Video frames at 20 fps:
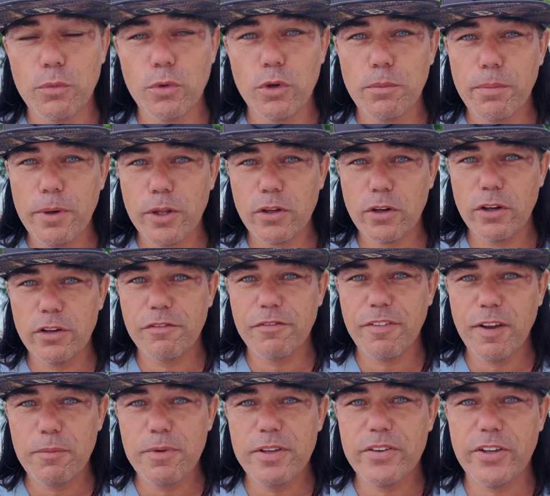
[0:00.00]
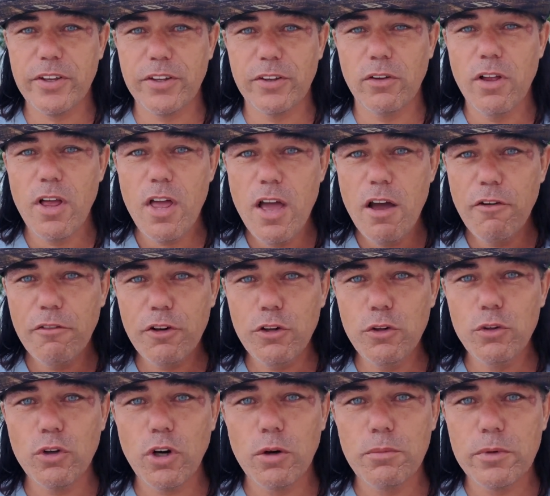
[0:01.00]
to the Bitcoin family channel. For the
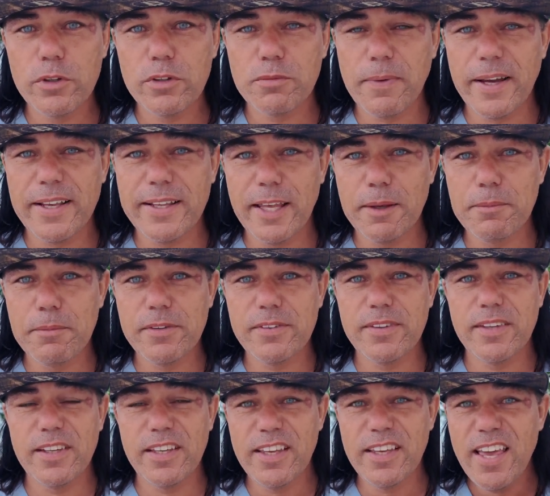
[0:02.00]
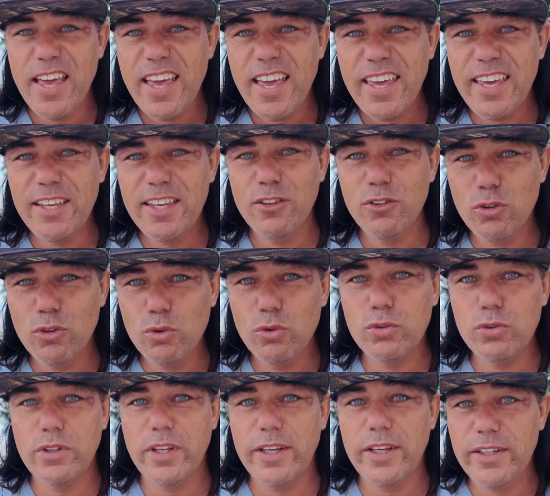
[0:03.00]
newcomers, my name is Zidi. In
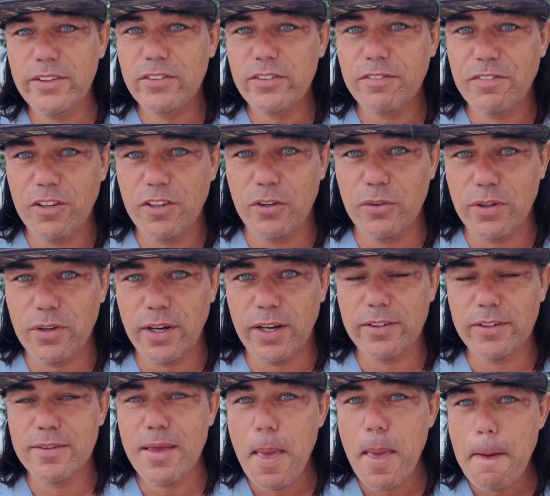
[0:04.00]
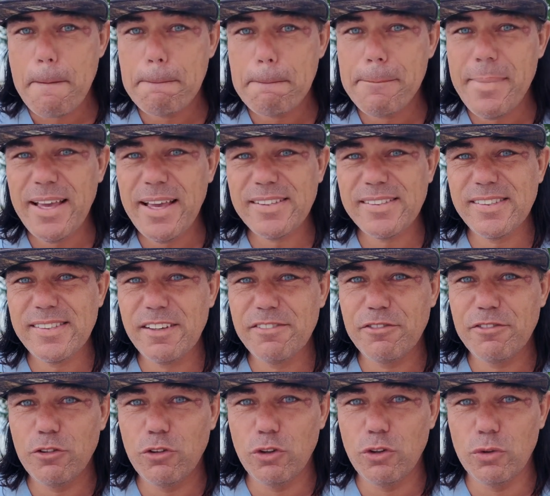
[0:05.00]
today's video guys,
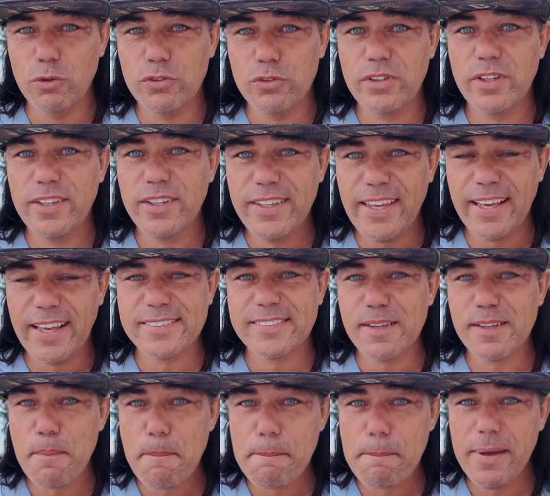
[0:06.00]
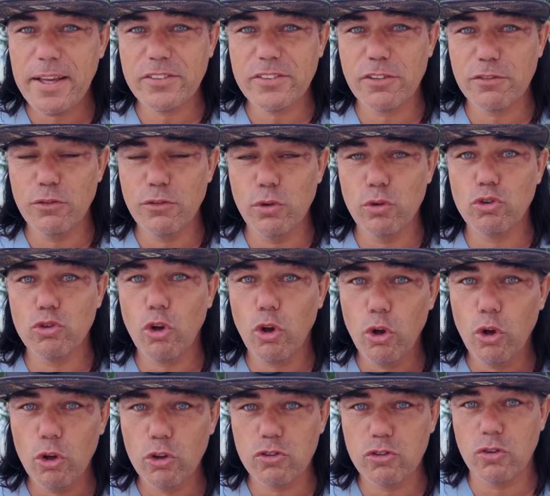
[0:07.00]
massive news, yes, massive news.
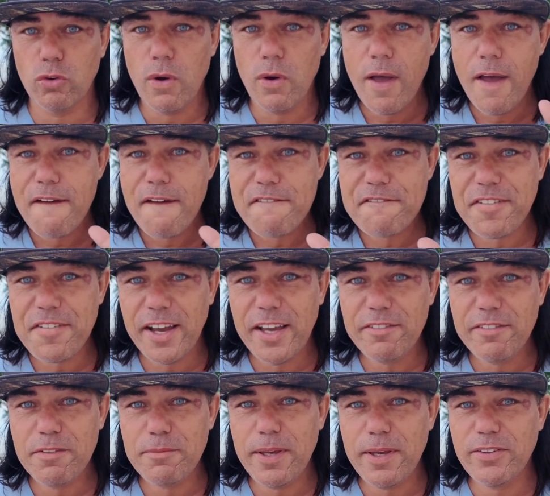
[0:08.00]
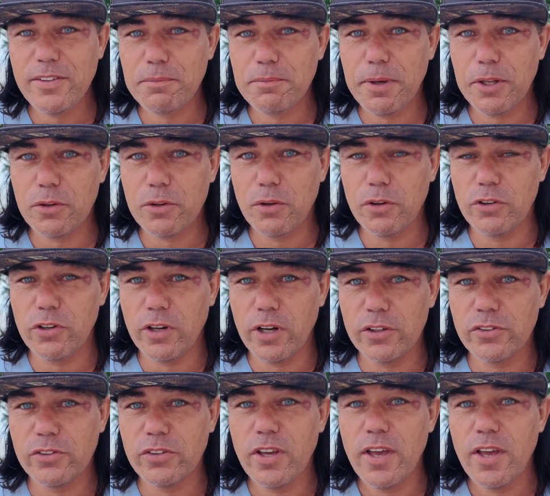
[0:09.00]
Also, 5 amazing Bitcoin
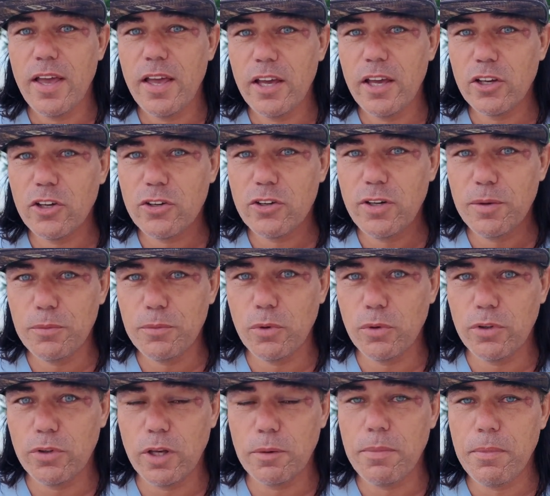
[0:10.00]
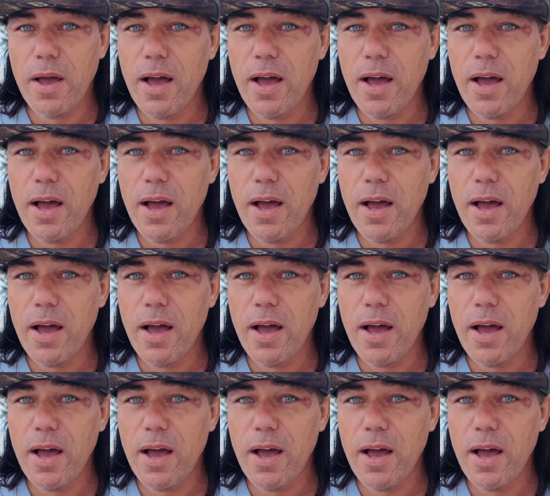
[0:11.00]
charts, a crypto tip,